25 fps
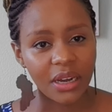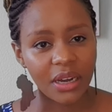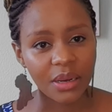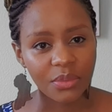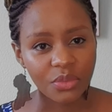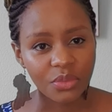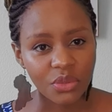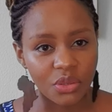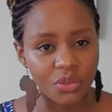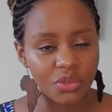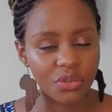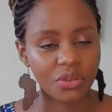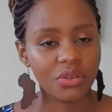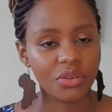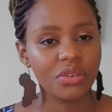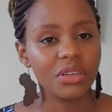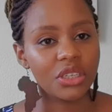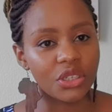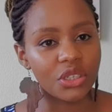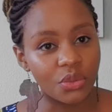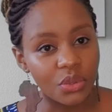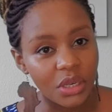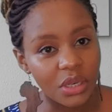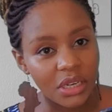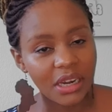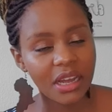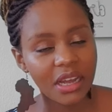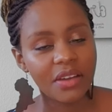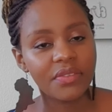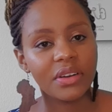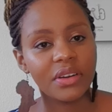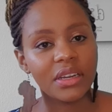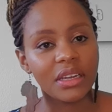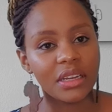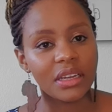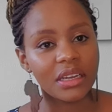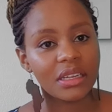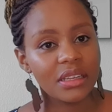I'm so sorry, it shouldn't ever
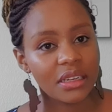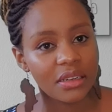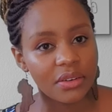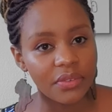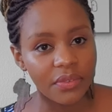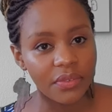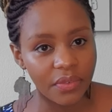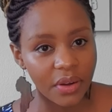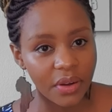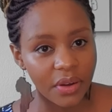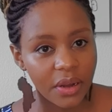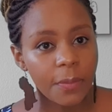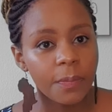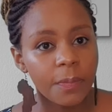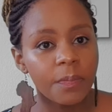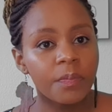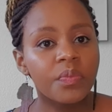get that far.